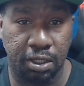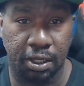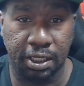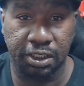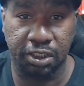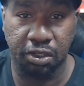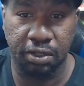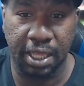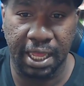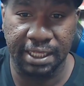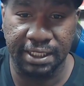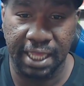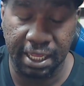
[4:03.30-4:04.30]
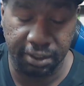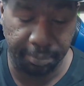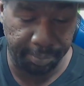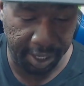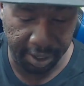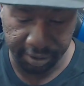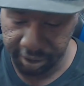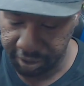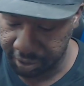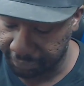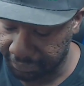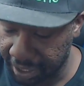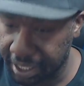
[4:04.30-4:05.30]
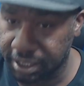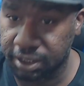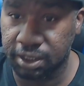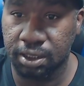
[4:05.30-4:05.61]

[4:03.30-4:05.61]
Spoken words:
I can show you guys how to pair this device.